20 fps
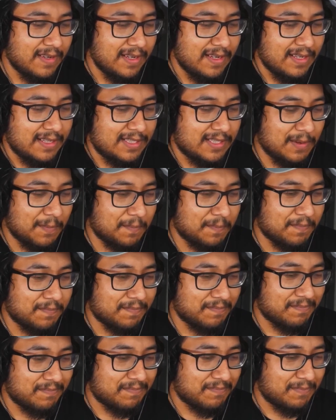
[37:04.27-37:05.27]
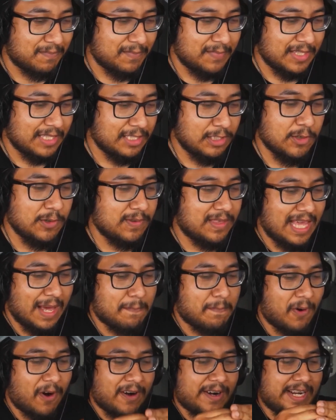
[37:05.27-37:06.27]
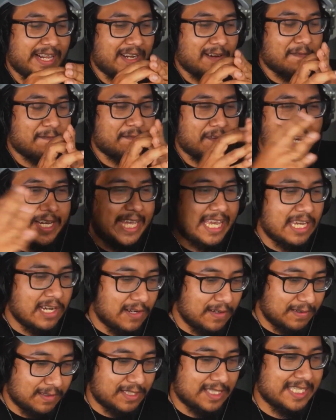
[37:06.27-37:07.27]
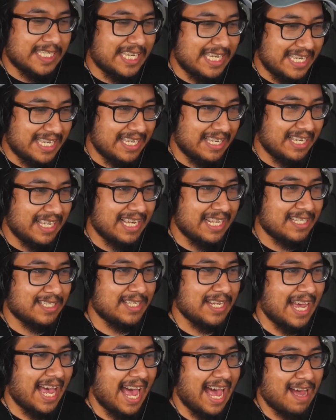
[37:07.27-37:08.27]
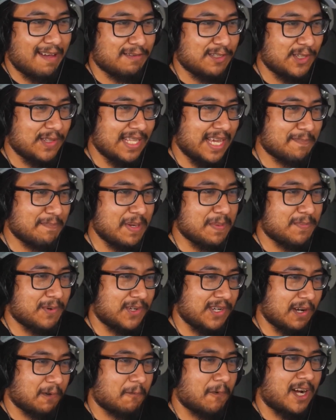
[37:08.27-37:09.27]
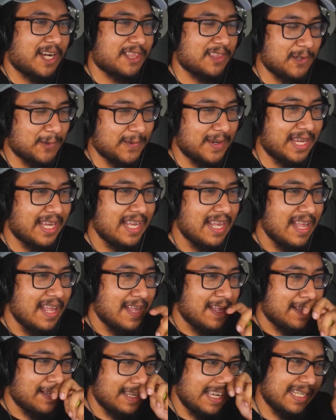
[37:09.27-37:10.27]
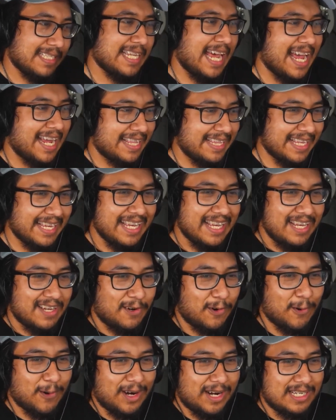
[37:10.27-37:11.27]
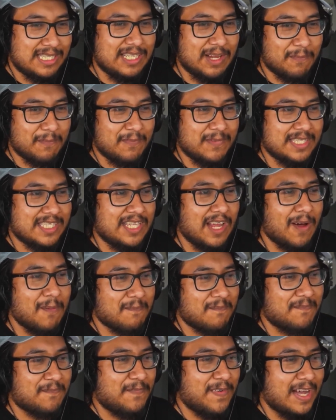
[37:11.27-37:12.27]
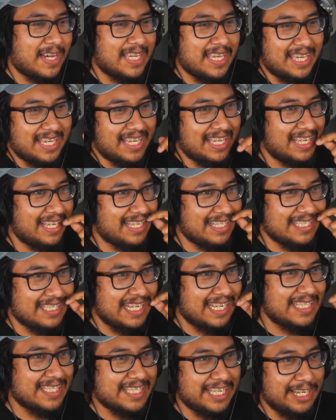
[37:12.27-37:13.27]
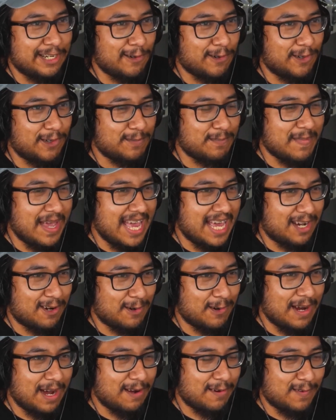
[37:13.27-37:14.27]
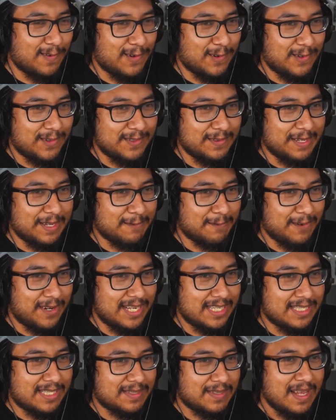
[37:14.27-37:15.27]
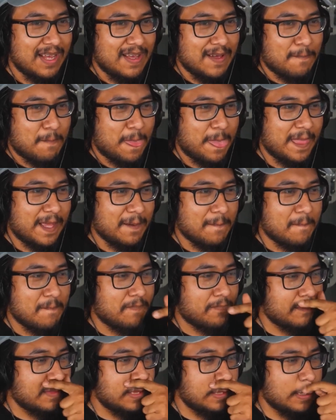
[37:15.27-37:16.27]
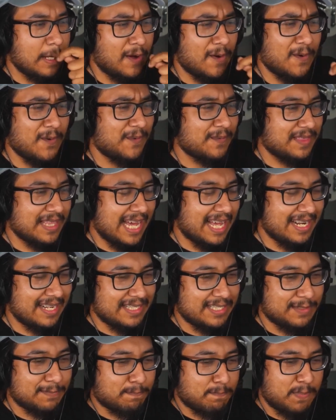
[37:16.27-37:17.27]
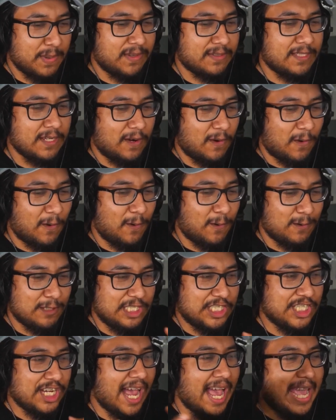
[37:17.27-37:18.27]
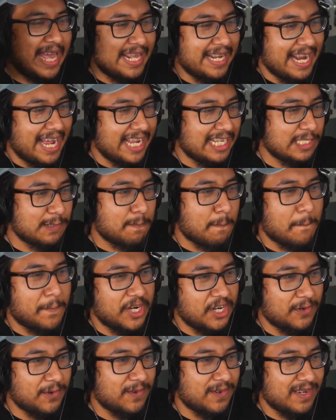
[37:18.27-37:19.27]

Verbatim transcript: some dude that parted a fucking sea into half so that people could walk through Moses. It. Exactly. Or some My some God. fucking 60-year-old man or however old he was sacrificed a son? No, that built oh. a whole giant ass boat